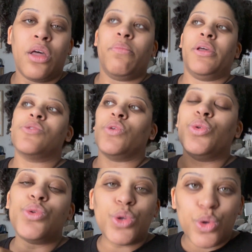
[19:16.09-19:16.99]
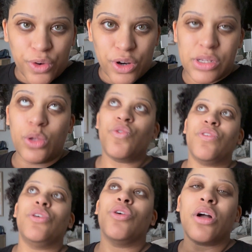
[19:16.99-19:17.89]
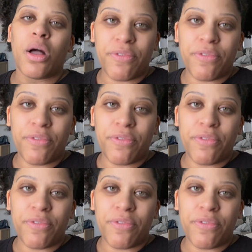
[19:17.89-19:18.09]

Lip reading: Because when you do you first and you fill your cup